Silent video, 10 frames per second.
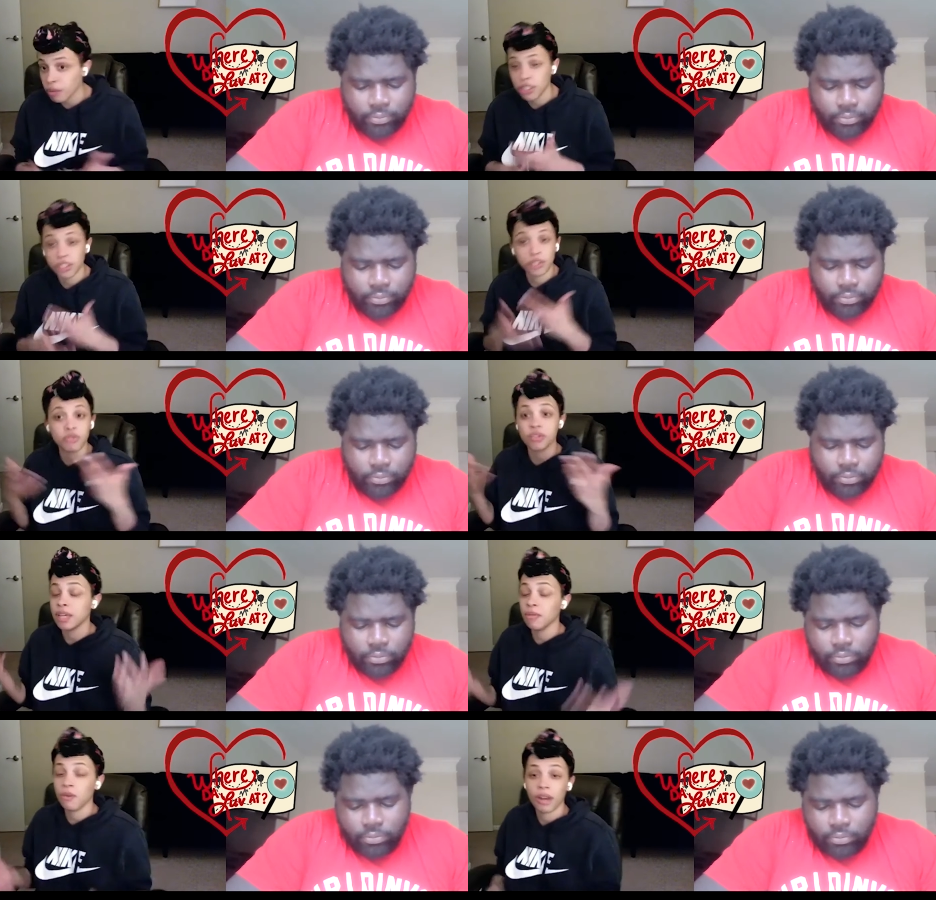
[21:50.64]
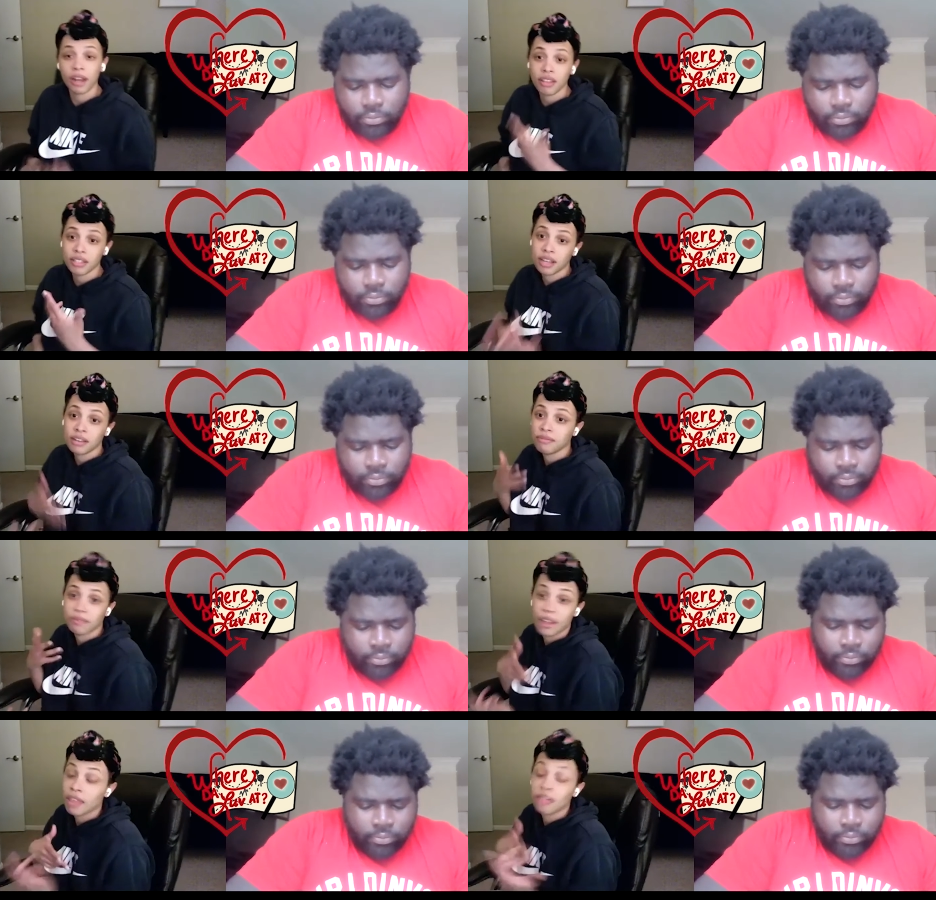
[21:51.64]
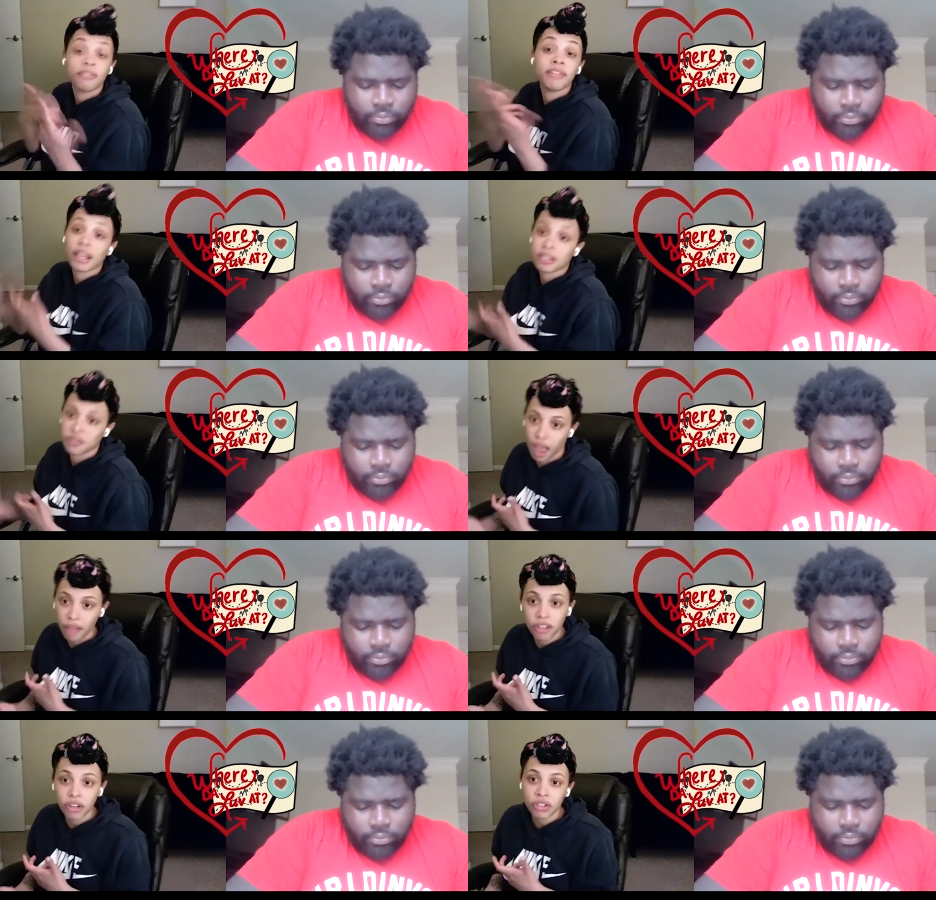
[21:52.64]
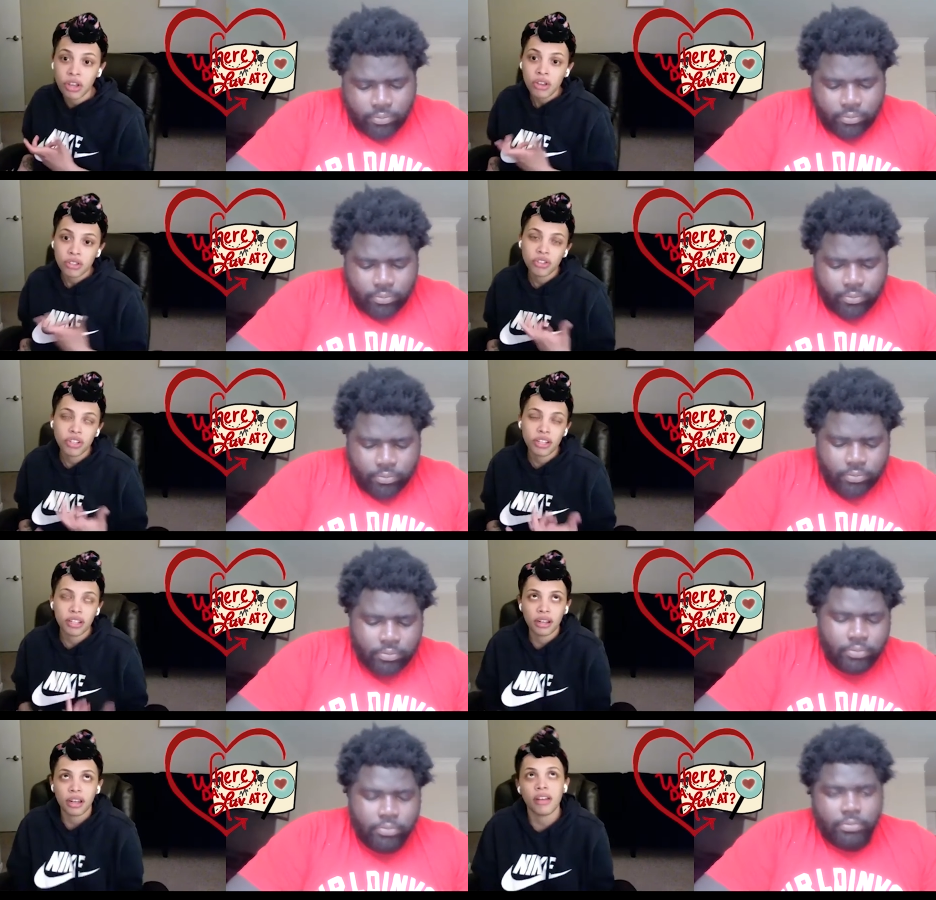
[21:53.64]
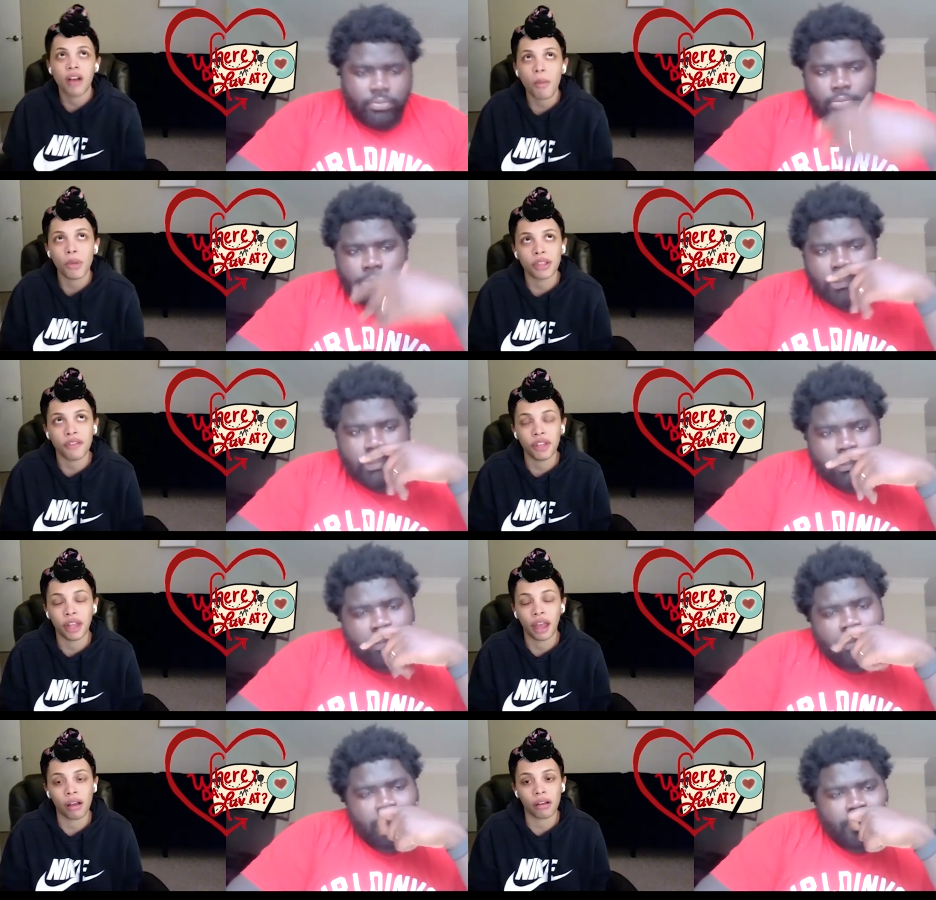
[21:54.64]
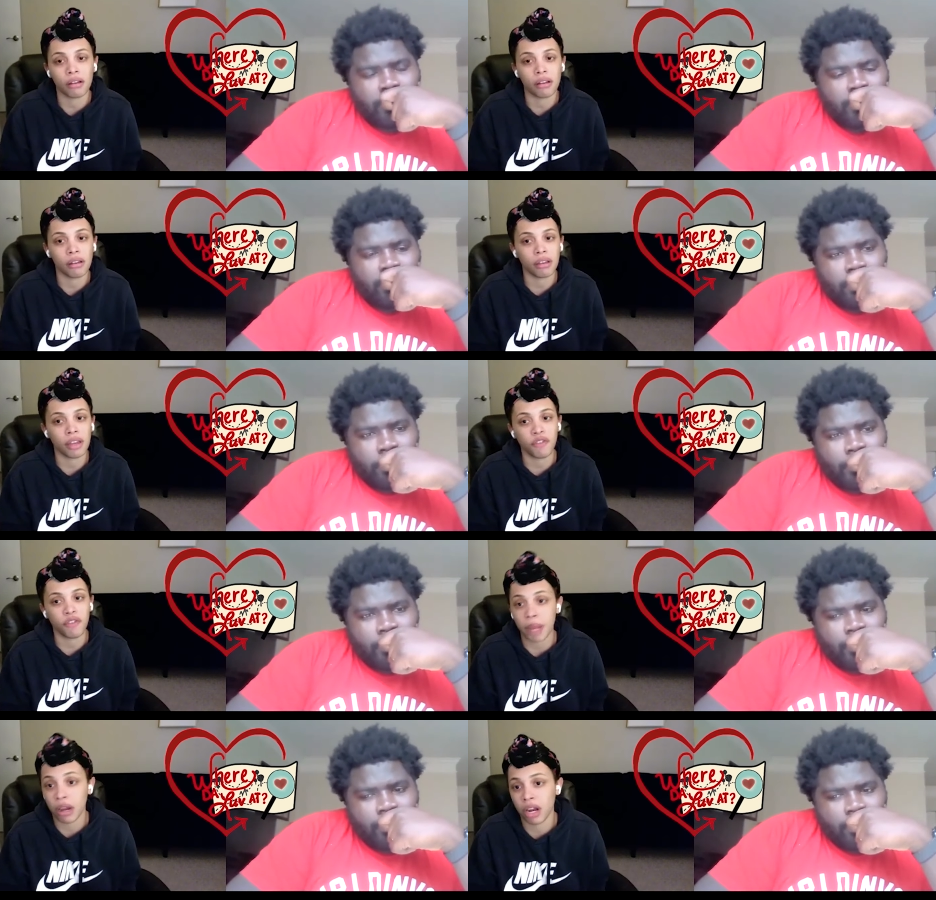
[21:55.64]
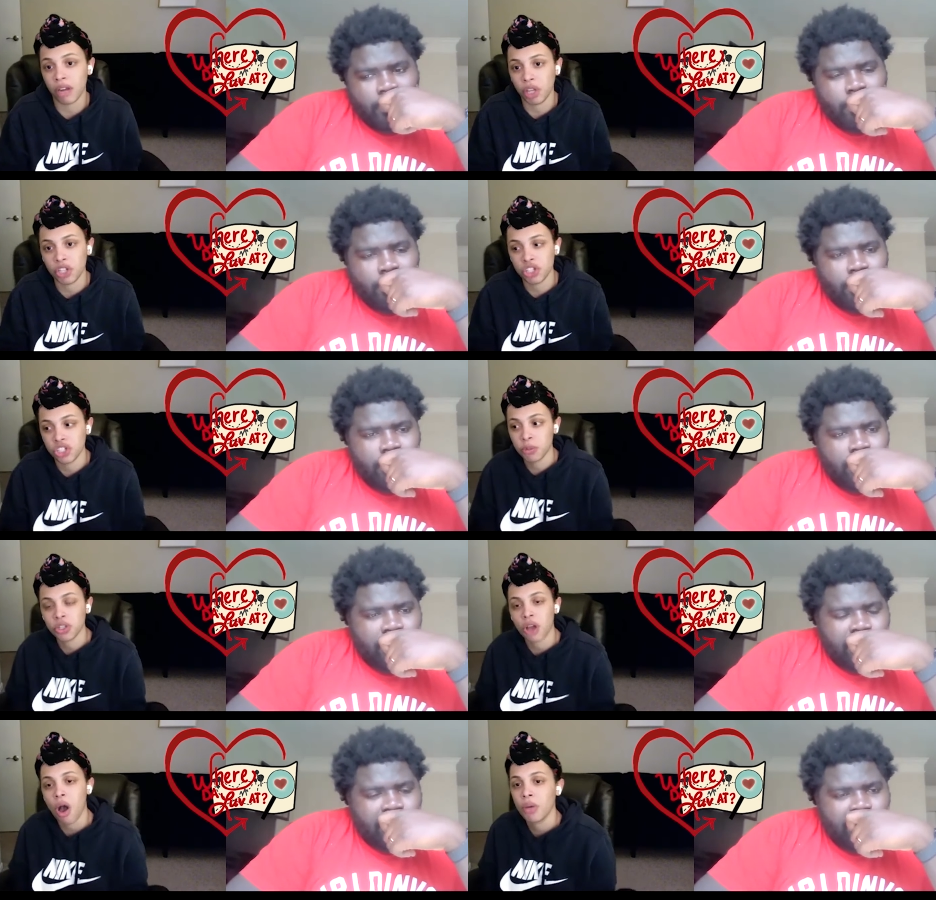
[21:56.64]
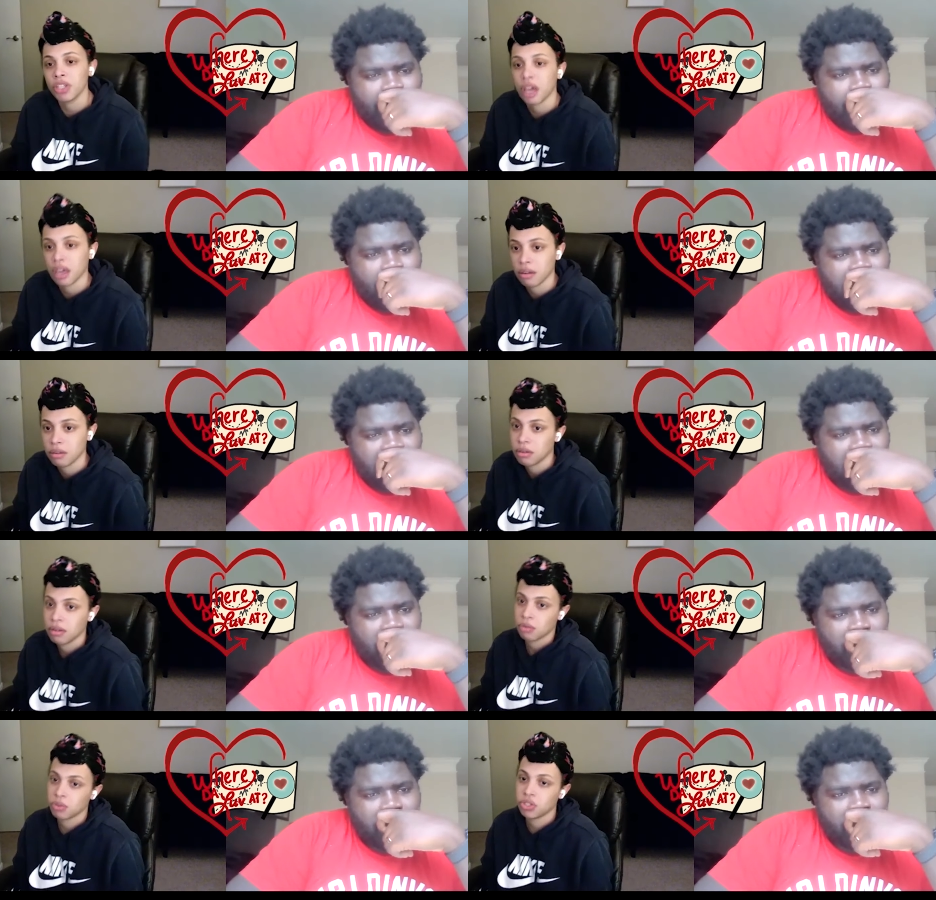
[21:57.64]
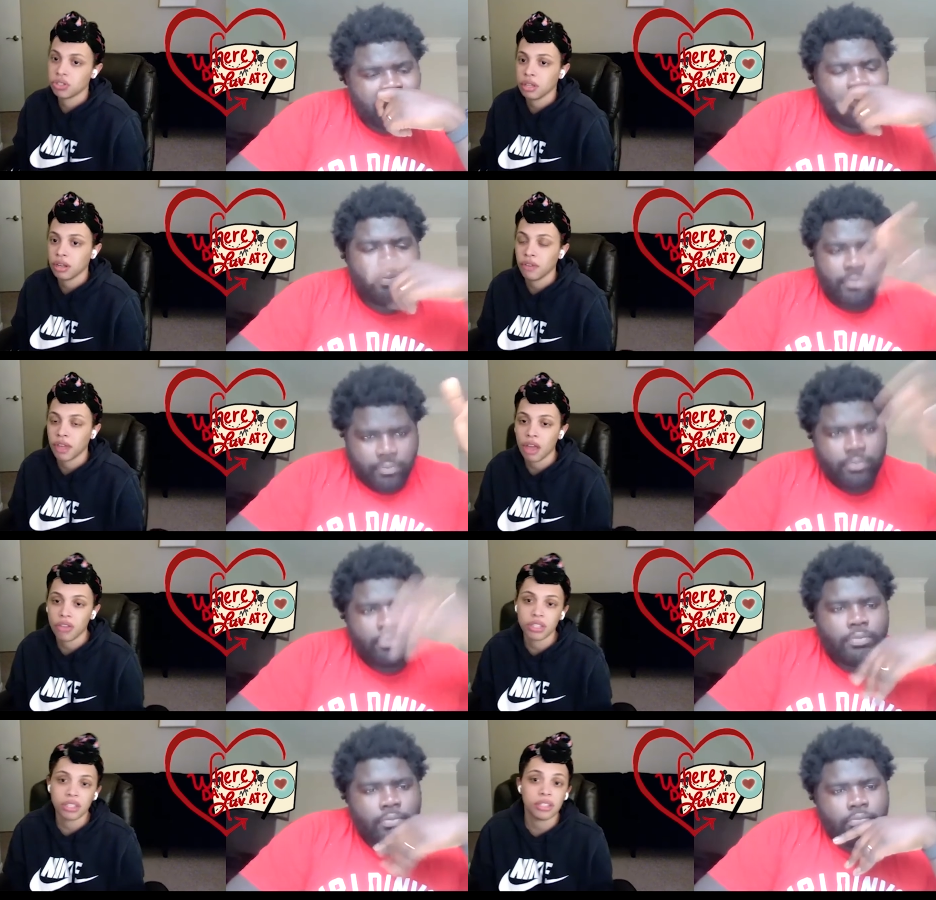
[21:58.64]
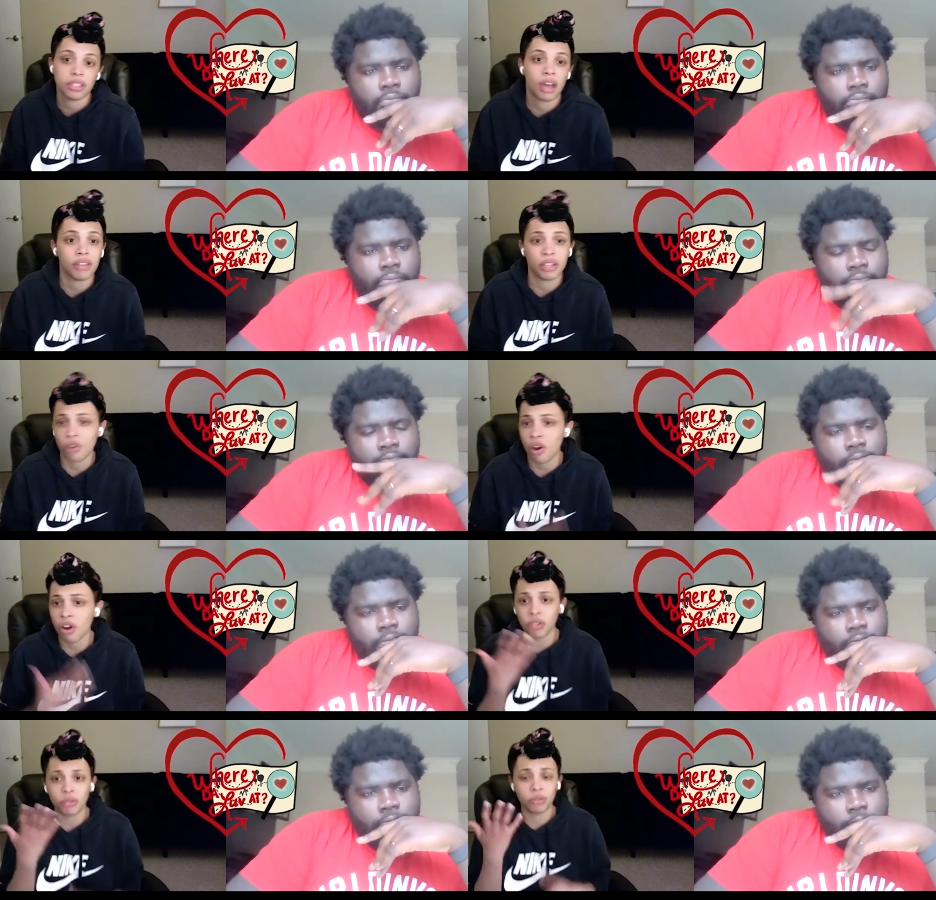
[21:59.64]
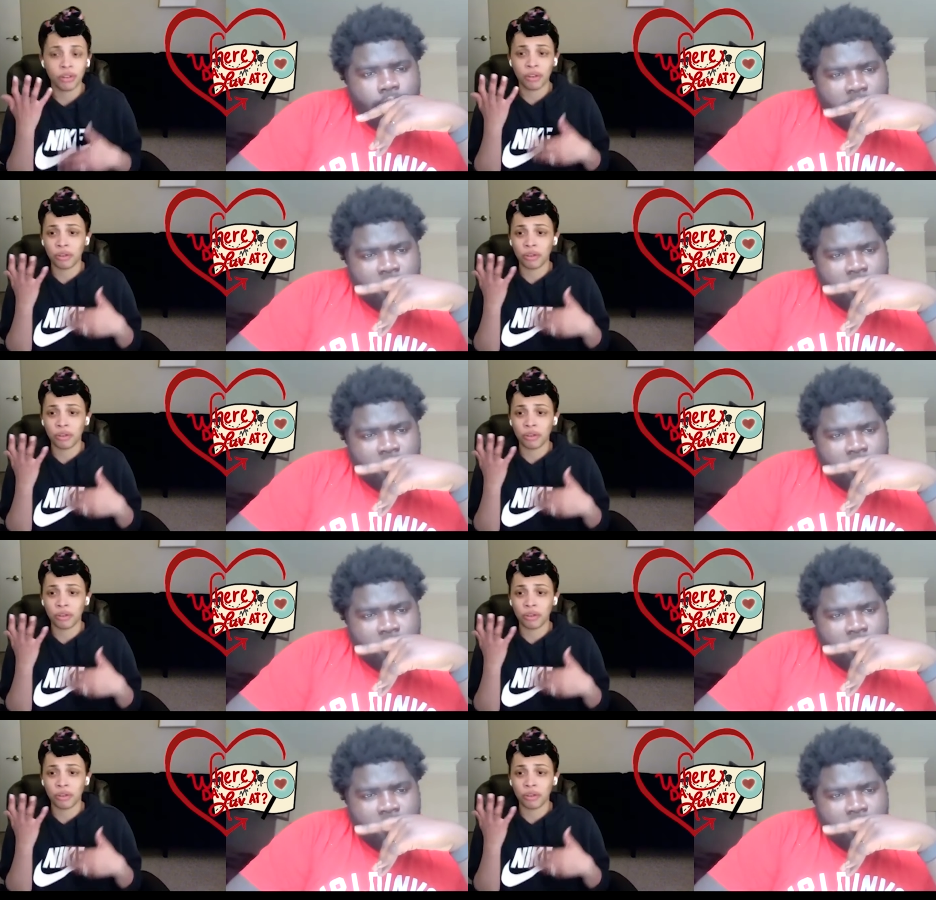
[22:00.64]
Speaker 1: We still gonna keep going another next 5 years? So it almost, I feel like, if you're married in a relationship, you should always check in with your significant other just to see how things are. You know, are